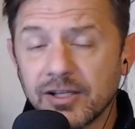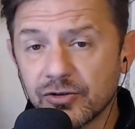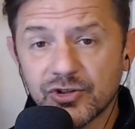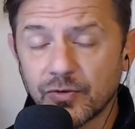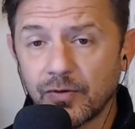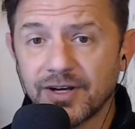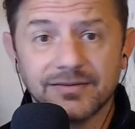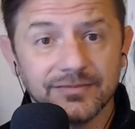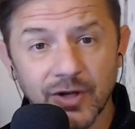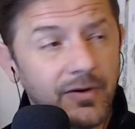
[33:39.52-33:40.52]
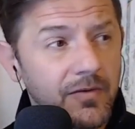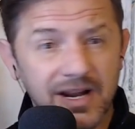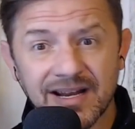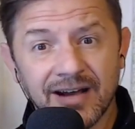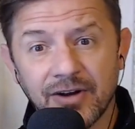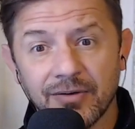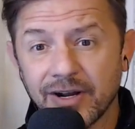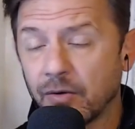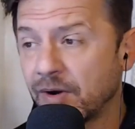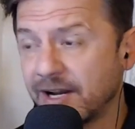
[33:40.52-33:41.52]
I used to want. Knowing what I now know, I
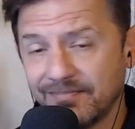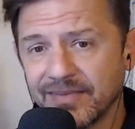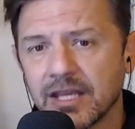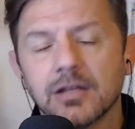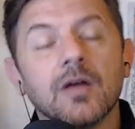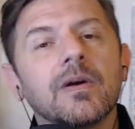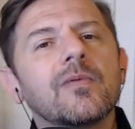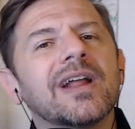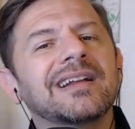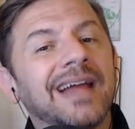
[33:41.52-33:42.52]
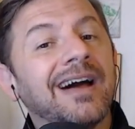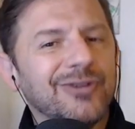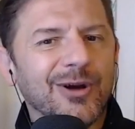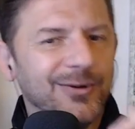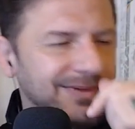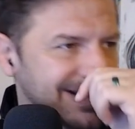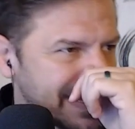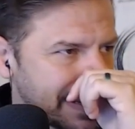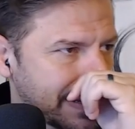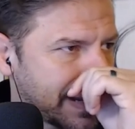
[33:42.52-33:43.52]
don't want it. Knowing what I now know,
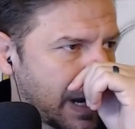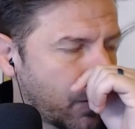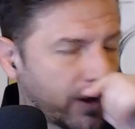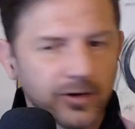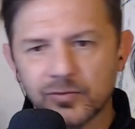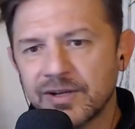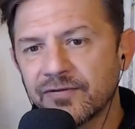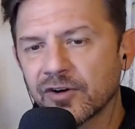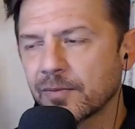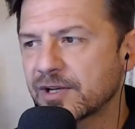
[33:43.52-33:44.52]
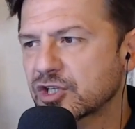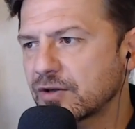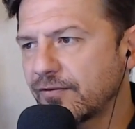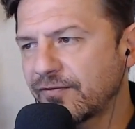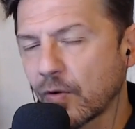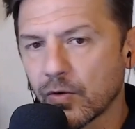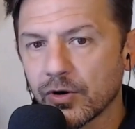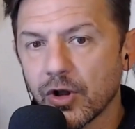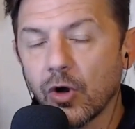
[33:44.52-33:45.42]
I want a refurbished Ford,